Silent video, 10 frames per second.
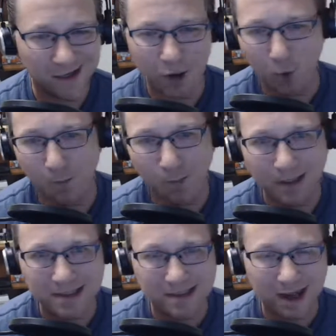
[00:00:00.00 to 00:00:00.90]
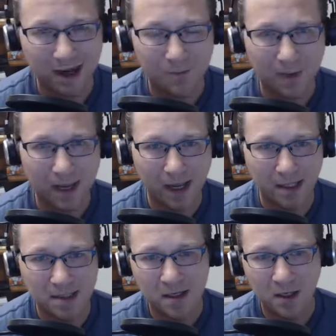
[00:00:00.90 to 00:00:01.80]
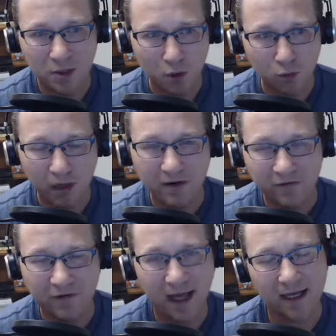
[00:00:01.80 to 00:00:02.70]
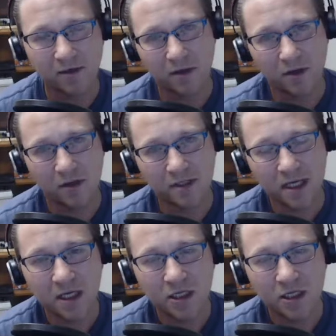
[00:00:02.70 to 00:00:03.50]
no butt stock bans, no red flag laws.